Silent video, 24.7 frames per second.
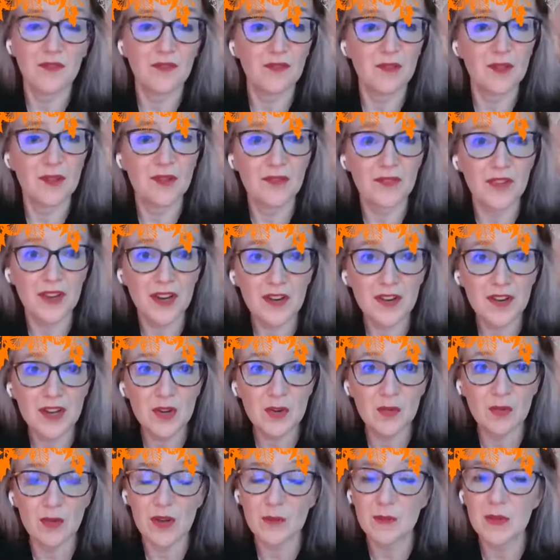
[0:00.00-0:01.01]
Well, very
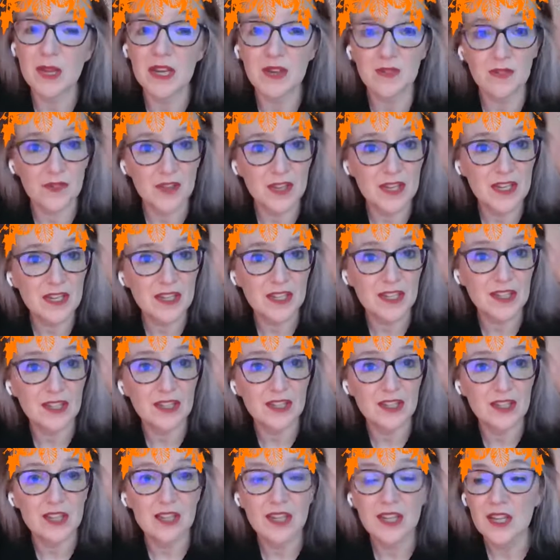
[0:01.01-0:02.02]
cool. I mean, if he
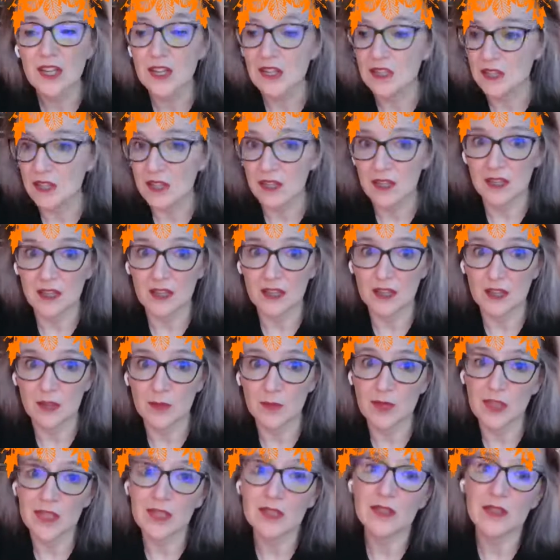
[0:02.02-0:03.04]
can, yeah,
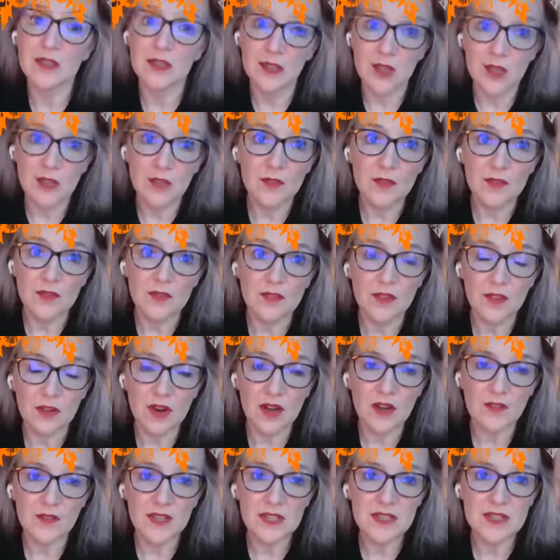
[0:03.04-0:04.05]
I mean, there
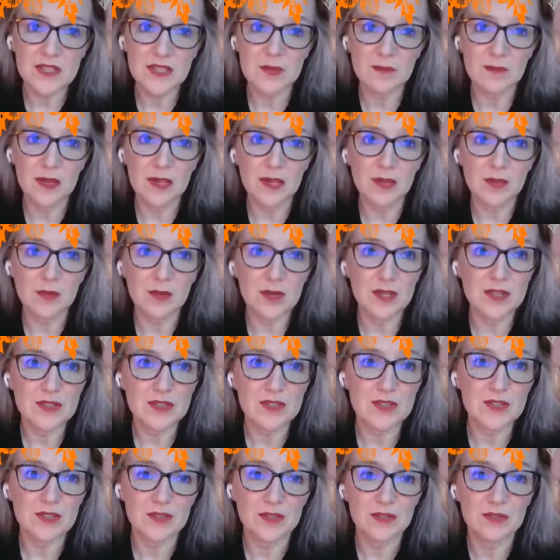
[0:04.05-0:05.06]
are obviously better
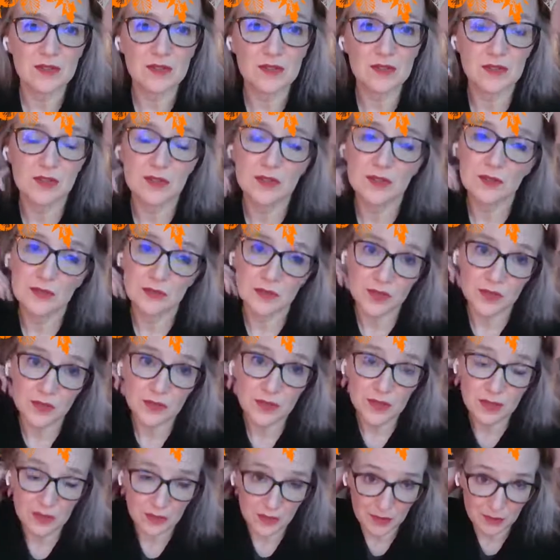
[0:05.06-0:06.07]
ways to to
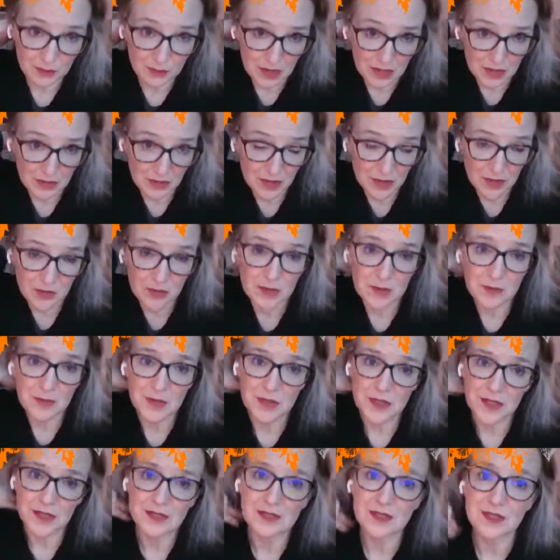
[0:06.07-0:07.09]
do it with better
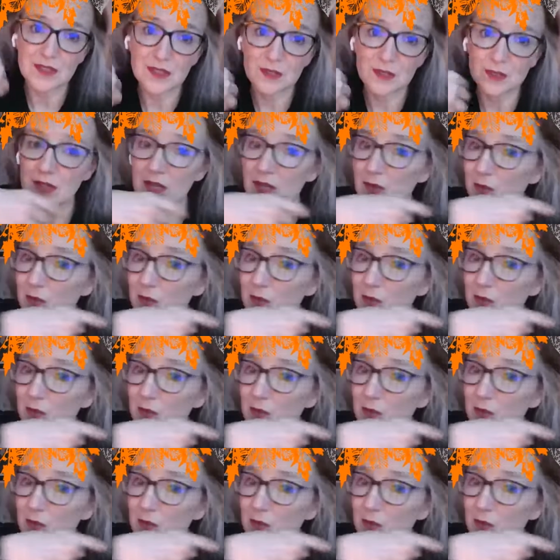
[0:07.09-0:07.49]
equipment and